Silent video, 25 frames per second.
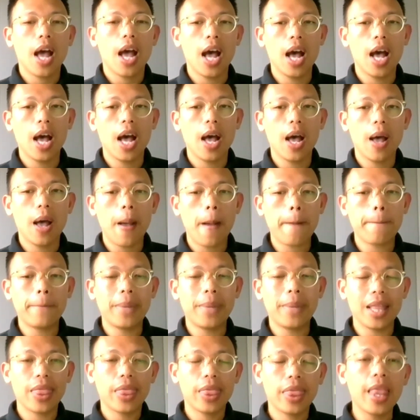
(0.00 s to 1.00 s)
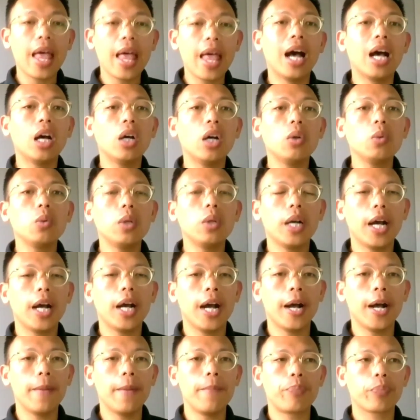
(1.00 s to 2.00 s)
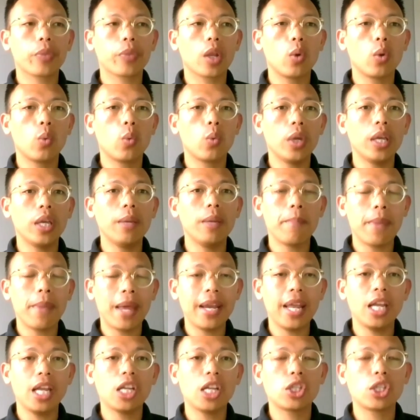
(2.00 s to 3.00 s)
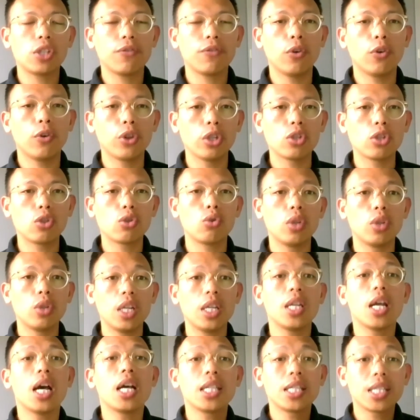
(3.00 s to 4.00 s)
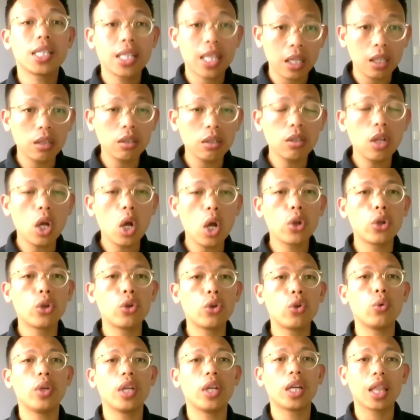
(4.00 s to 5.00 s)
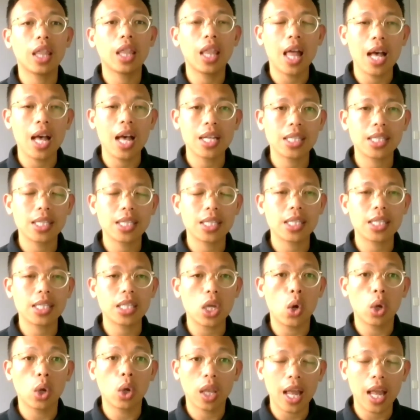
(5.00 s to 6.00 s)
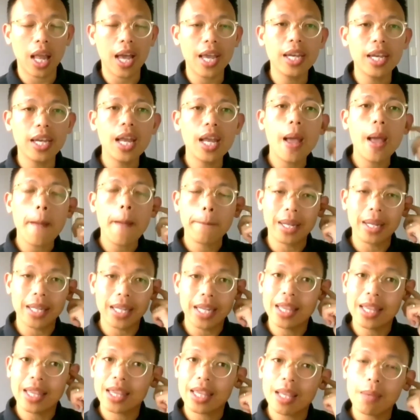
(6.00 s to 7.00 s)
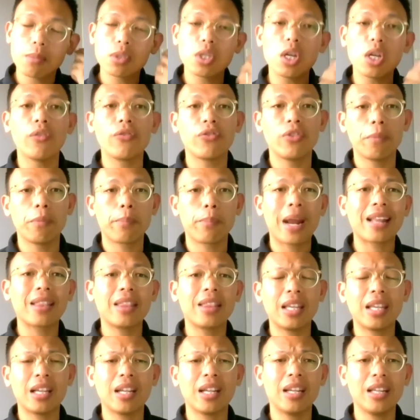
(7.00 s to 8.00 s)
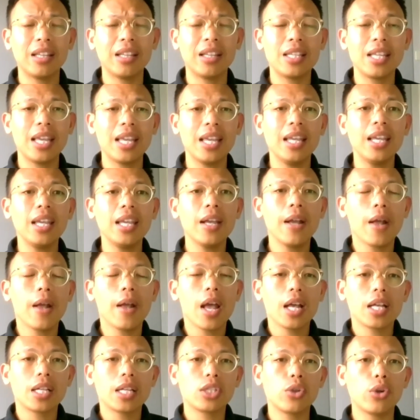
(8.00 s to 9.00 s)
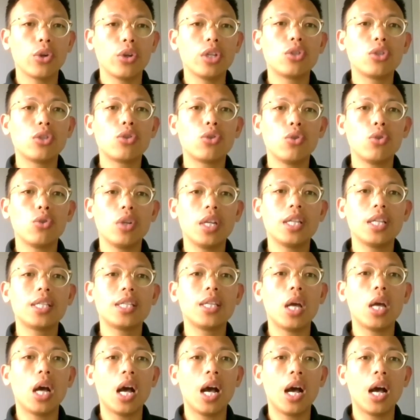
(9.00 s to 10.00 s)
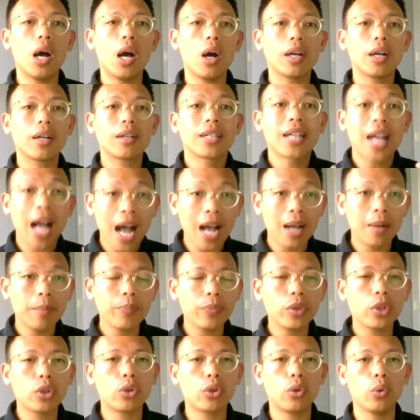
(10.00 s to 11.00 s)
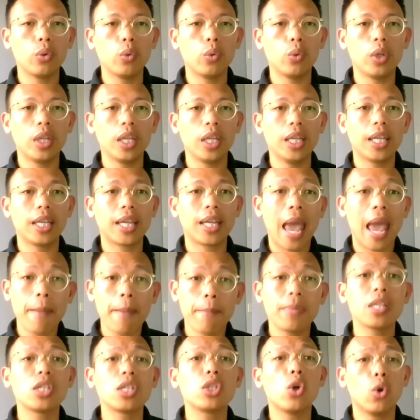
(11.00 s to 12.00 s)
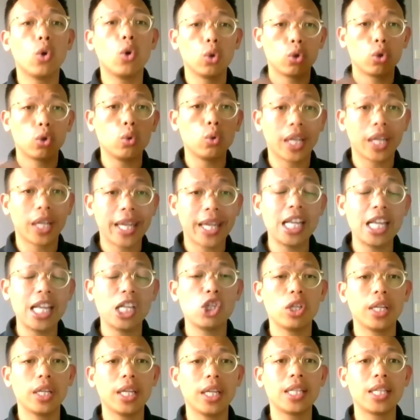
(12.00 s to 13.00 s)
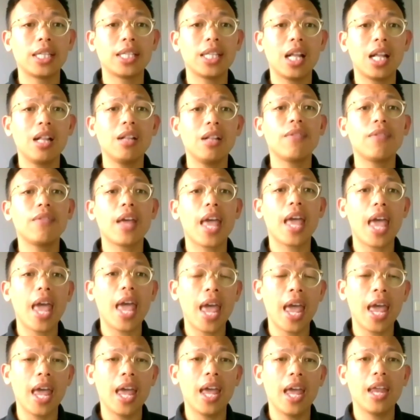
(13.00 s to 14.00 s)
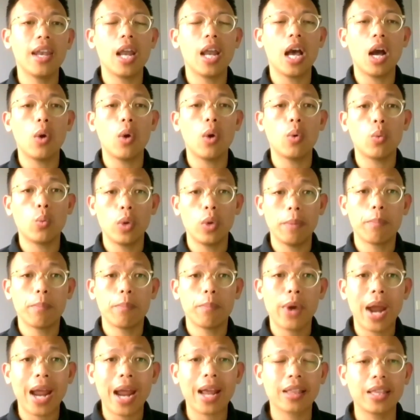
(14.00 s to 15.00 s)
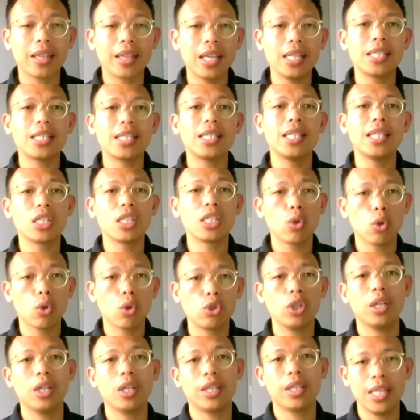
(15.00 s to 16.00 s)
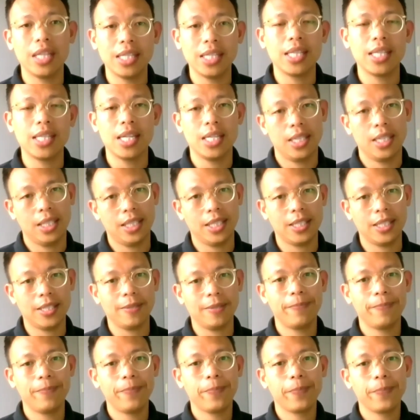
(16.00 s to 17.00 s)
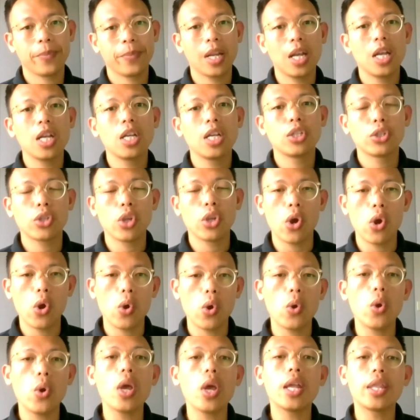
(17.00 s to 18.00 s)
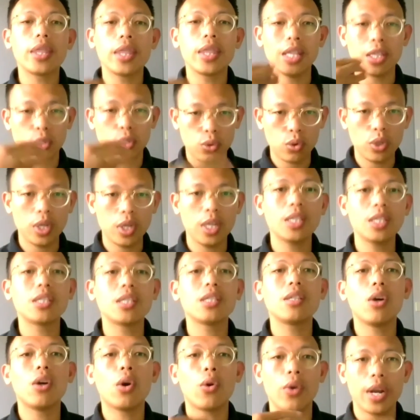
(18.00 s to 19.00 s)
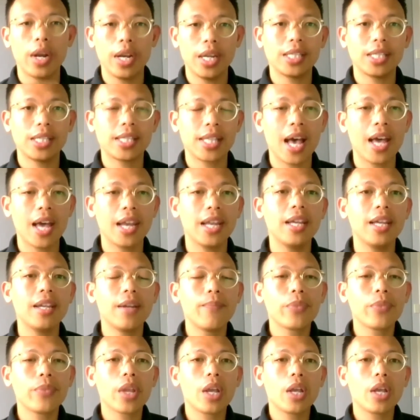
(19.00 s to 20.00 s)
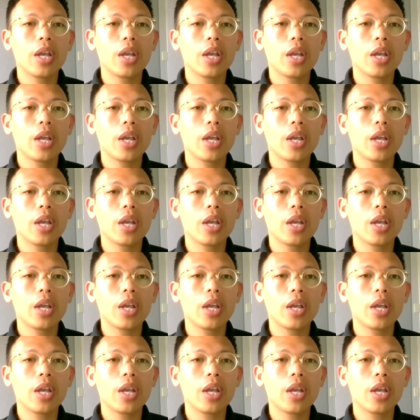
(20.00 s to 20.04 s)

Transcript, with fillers: Uh, but now um, we manage for the student still do the class online, but in terms of the practicality, so the students uh, come to the campus or to the kitchen itself, and we practice the social distance. So the students already started